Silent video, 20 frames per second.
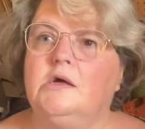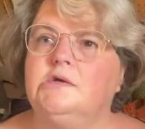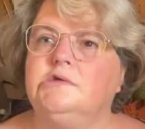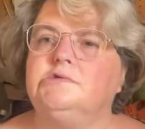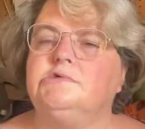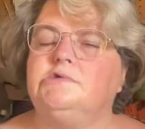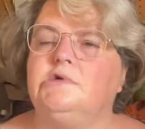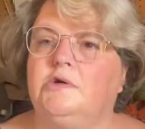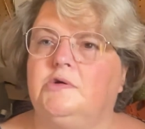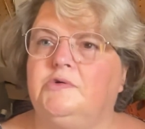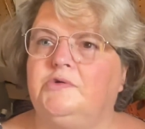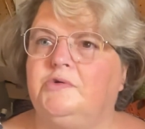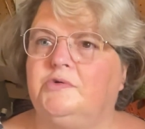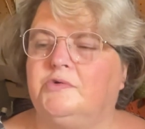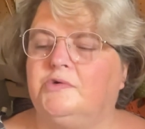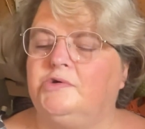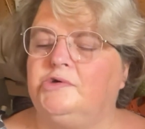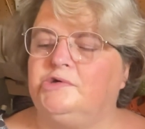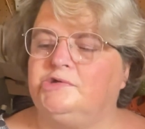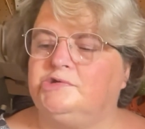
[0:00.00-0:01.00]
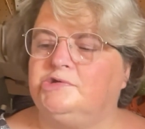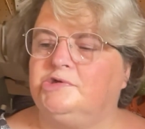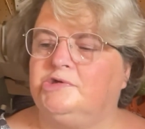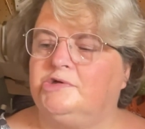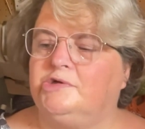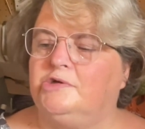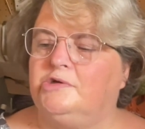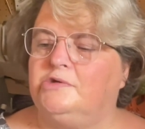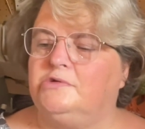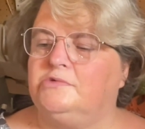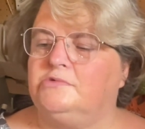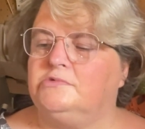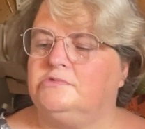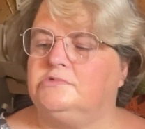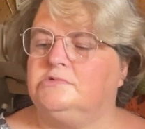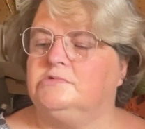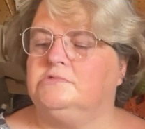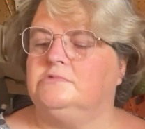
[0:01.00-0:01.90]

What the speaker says: So you could use,